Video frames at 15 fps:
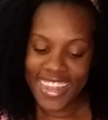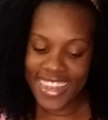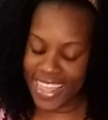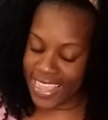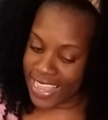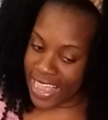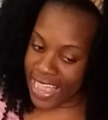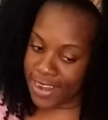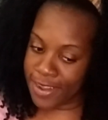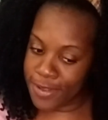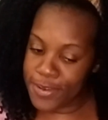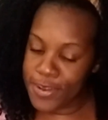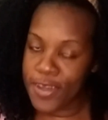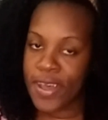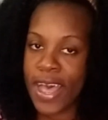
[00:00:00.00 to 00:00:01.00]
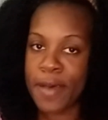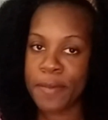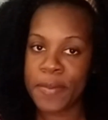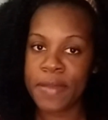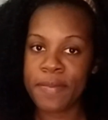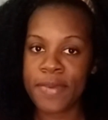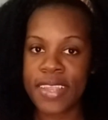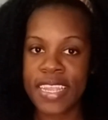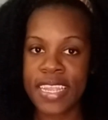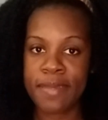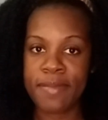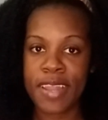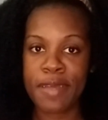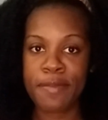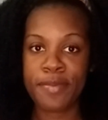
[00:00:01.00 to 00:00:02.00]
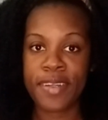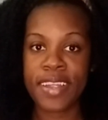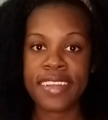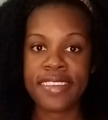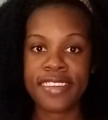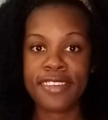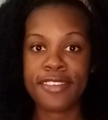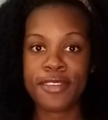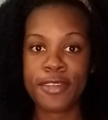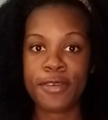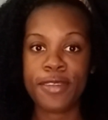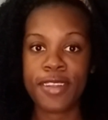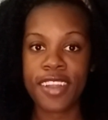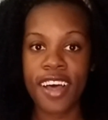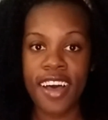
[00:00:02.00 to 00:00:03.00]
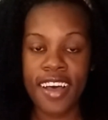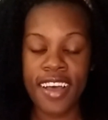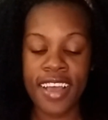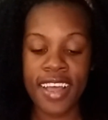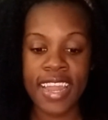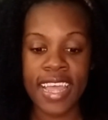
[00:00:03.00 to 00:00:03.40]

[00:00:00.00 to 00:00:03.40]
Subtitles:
Like, I don't know how people keep their braids in so long.